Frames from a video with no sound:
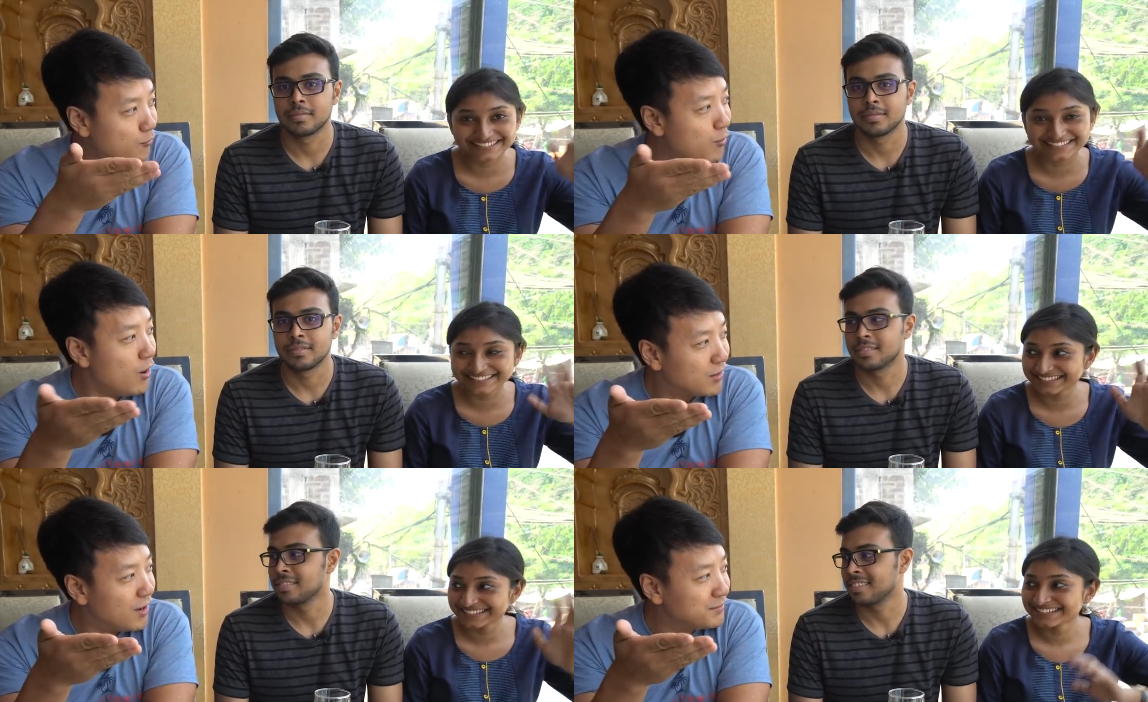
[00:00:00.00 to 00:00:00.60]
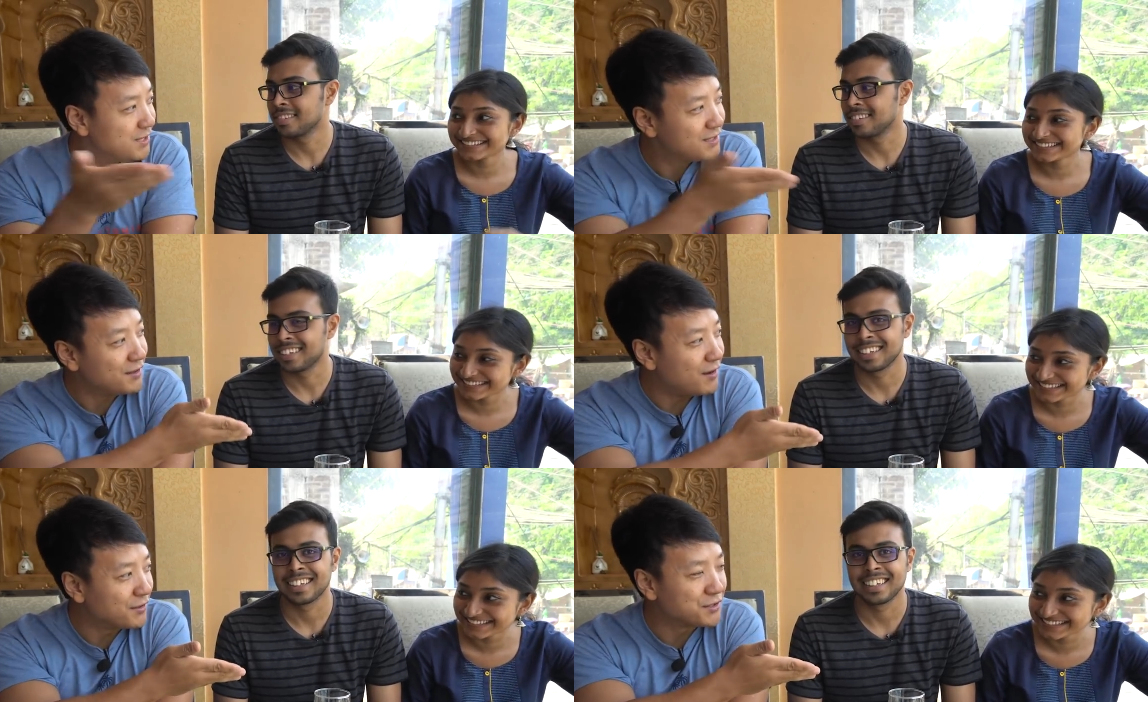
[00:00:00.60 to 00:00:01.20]
Speaker 1: Welcome. She's a,
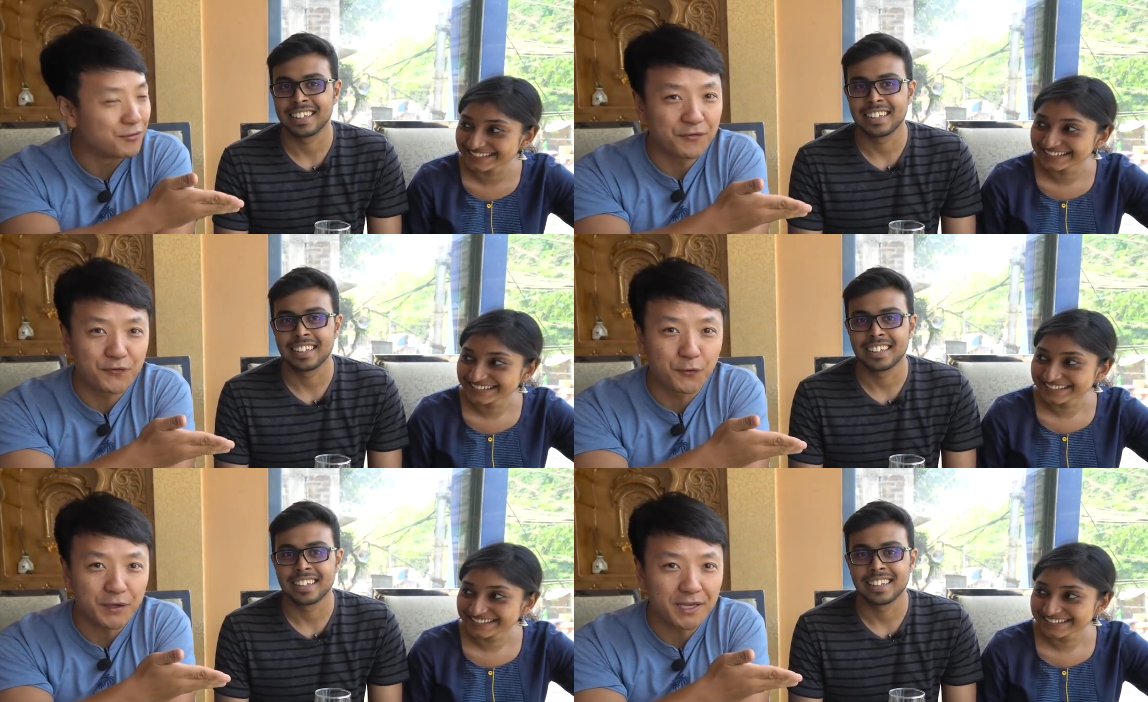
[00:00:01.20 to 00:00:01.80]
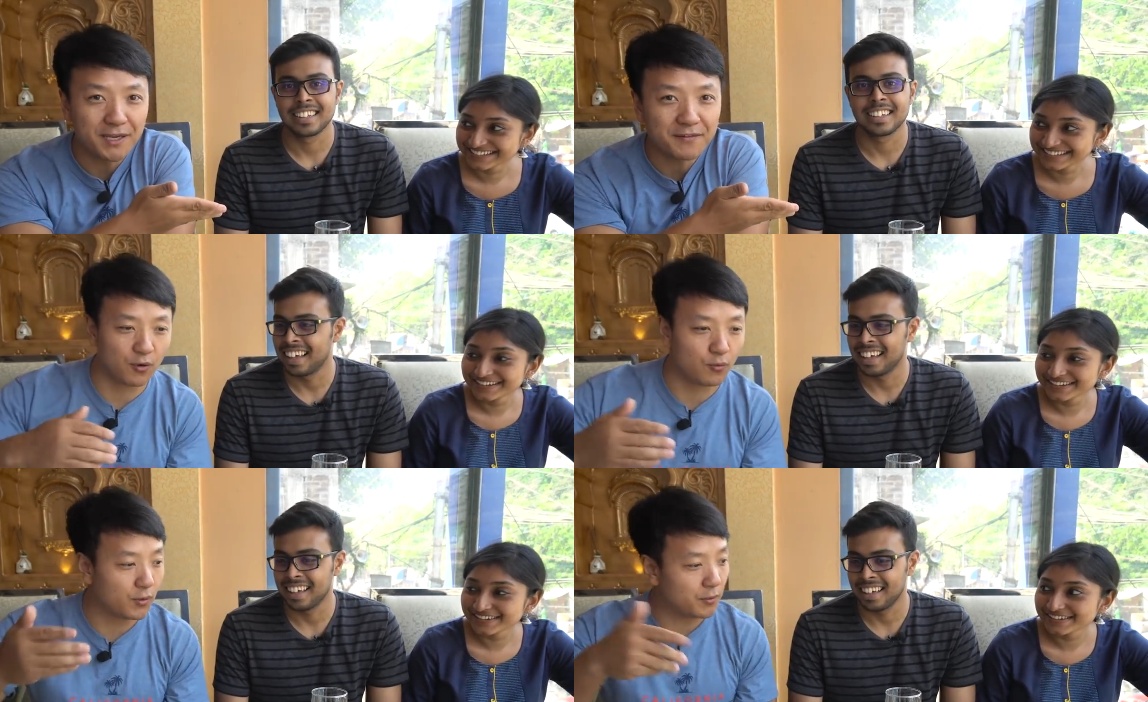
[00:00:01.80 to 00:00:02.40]
also a foodie. So,
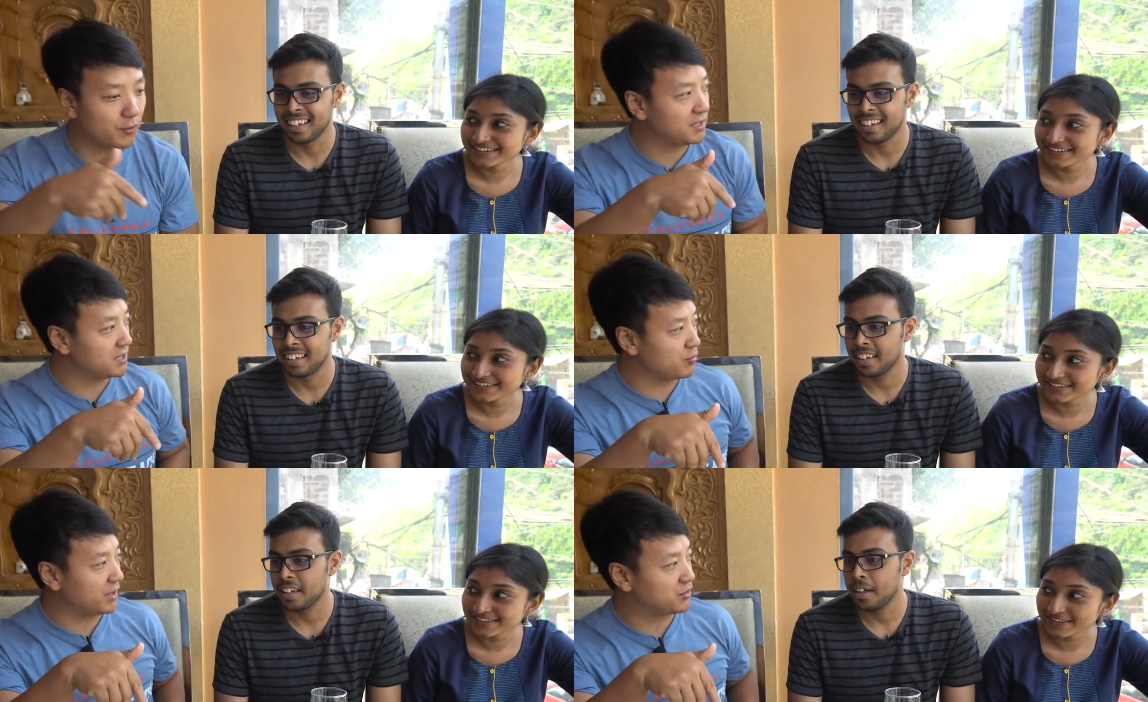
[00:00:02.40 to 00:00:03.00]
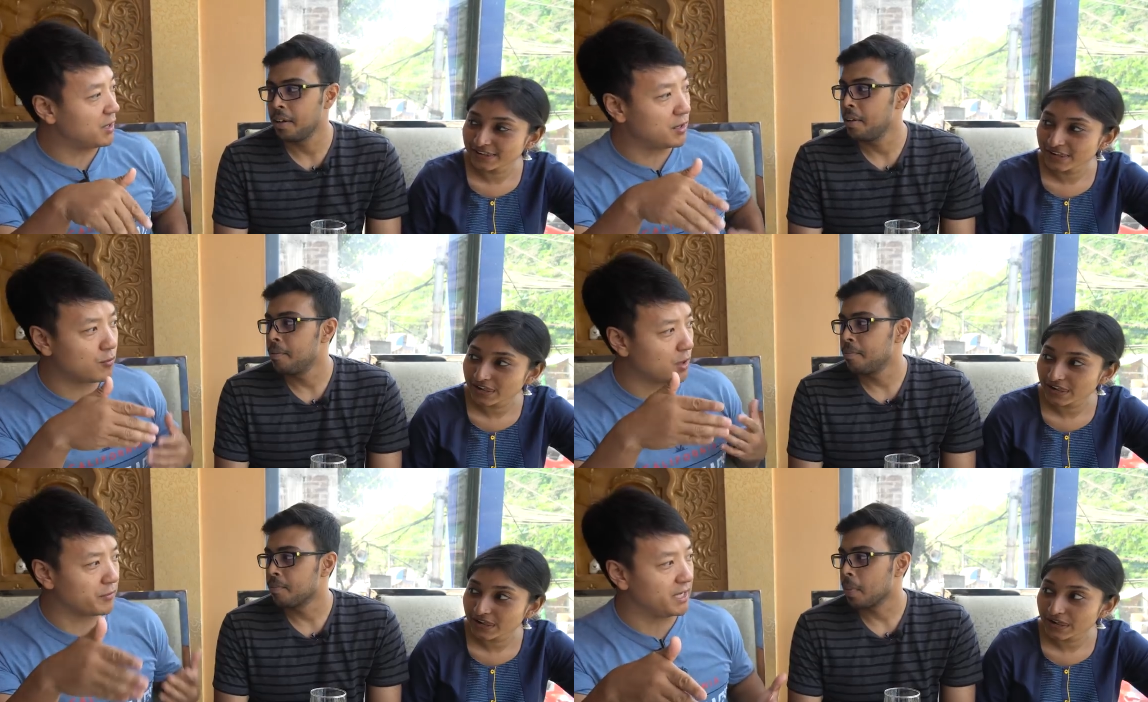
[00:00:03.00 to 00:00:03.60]
what, what is this restaurant and
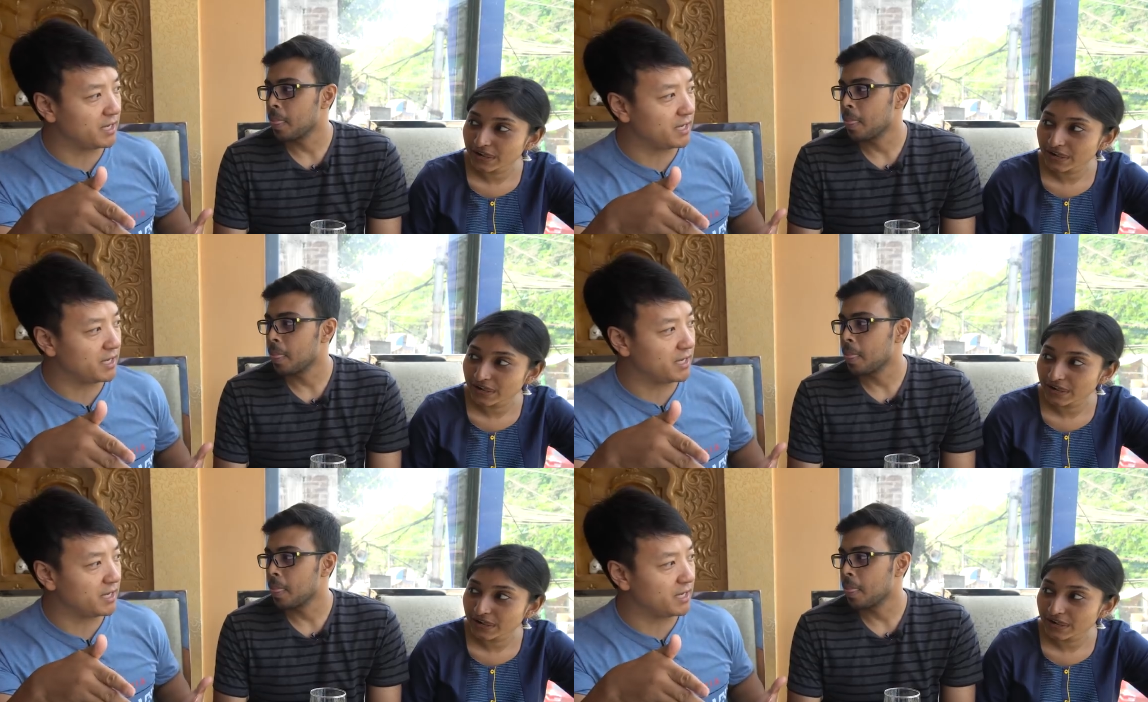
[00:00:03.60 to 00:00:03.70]
what are we